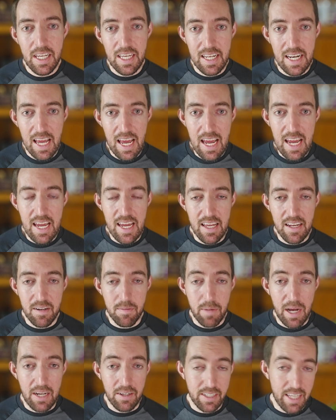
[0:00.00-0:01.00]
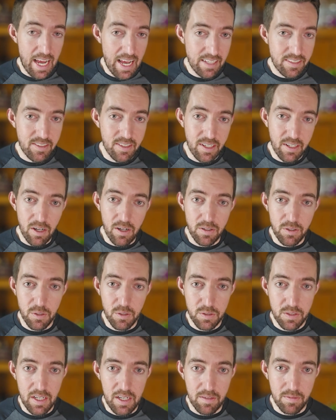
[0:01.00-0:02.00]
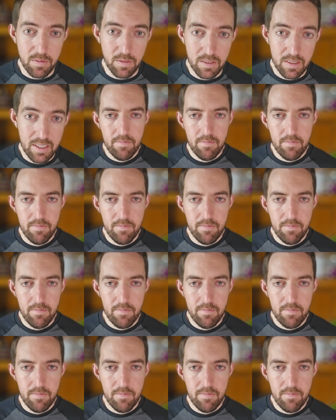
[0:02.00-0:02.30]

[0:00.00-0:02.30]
in aid about casting on yourself?